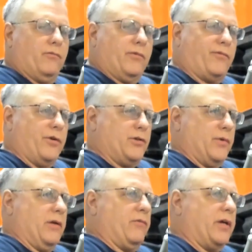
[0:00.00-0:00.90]
refrigerant
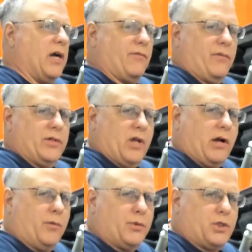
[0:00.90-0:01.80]
recovery cycle
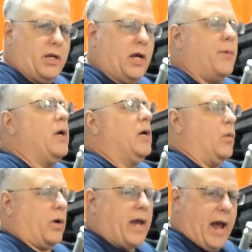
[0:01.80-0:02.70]
machine up, we'll
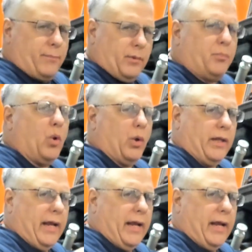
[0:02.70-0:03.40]
cap the port again.